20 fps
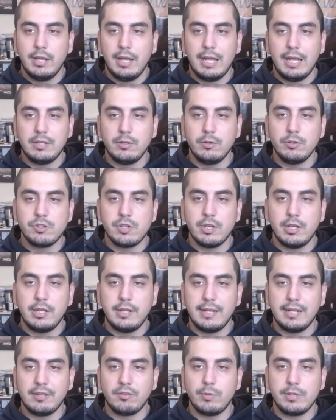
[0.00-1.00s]
And usually
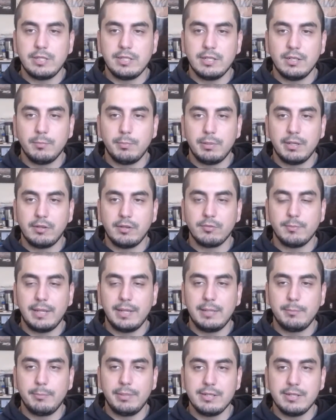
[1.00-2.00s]
that's when young players
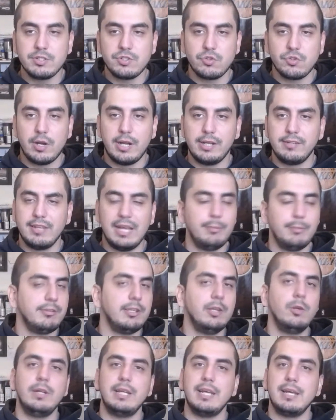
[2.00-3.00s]
make big strides.
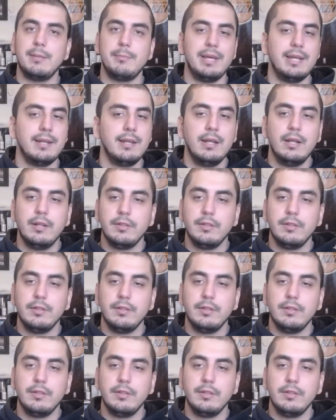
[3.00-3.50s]
Absolutely, Hitman.